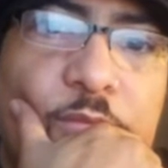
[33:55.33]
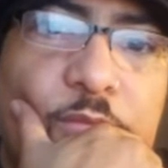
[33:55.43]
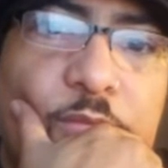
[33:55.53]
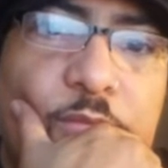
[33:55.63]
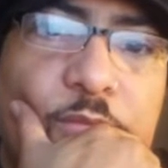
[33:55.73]

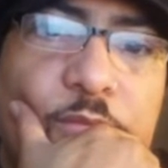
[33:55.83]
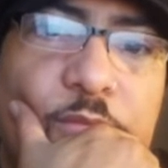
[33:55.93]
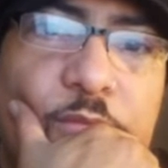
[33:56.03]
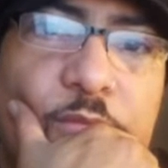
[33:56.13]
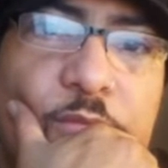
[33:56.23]

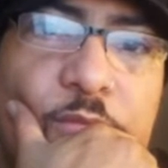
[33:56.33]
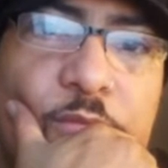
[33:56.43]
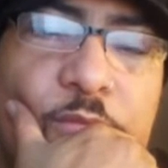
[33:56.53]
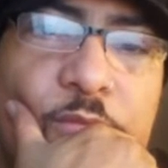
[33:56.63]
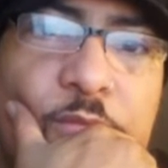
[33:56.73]

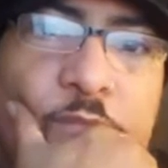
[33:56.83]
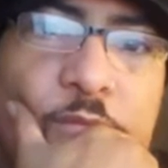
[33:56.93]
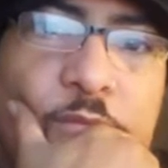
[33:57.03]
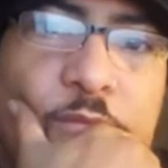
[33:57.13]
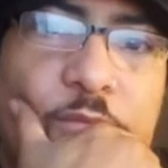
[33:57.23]

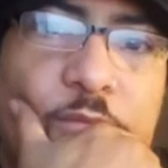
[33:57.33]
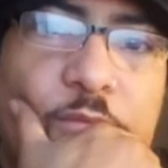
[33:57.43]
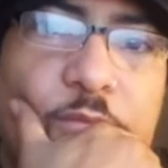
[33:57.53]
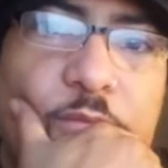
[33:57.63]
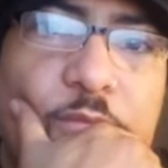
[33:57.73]

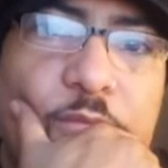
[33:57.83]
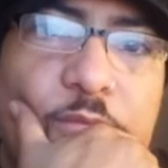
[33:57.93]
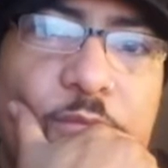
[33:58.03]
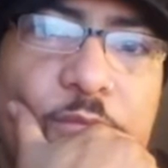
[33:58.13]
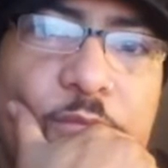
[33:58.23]

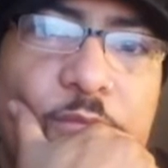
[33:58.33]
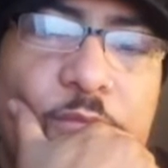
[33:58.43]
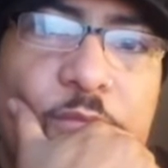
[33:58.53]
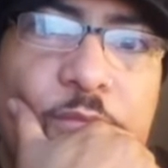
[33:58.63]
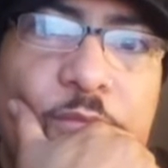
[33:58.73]

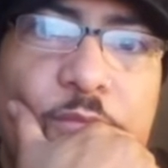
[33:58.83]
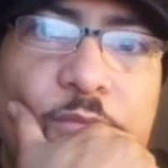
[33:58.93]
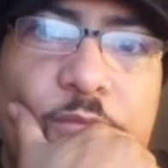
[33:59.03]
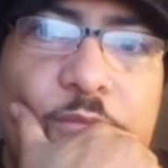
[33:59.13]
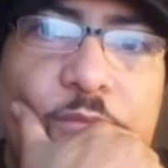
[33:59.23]

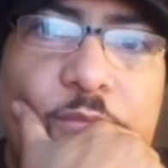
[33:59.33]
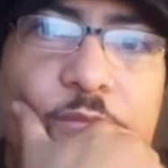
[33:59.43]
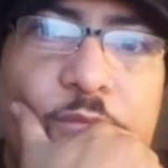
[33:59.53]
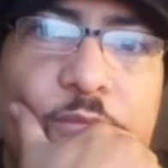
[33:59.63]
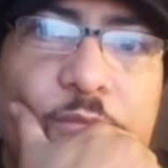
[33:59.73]

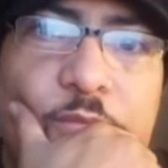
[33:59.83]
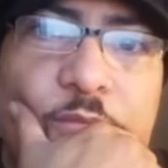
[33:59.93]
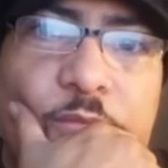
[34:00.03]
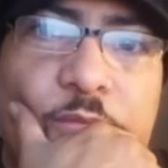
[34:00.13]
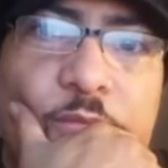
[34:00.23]

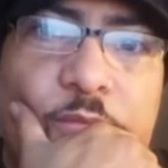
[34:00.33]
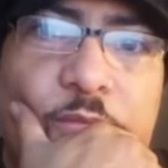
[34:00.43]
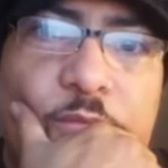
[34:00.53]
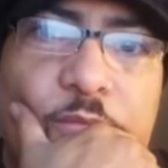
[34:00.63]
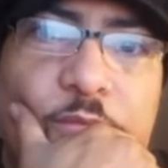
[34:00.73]

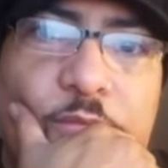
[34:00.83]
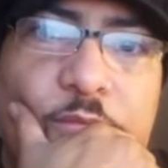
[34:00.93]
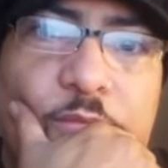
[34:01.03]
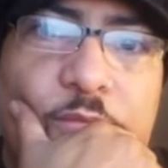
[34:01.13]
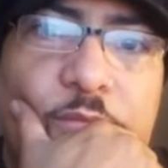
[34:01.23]

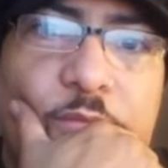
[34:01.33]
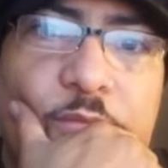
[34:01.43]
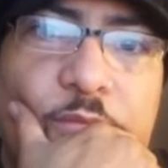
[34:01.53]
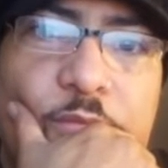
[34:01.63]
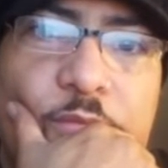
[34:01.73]
This person isn't speaking.